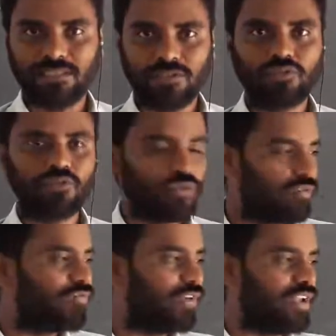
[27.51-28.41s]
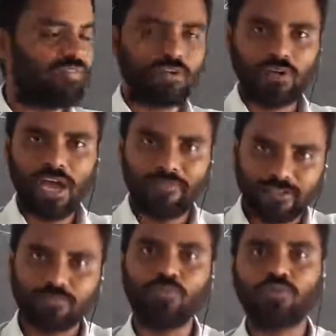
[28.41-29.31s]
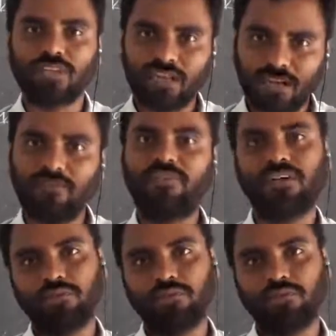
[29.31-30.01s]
So whenever you have a smooth and comfortable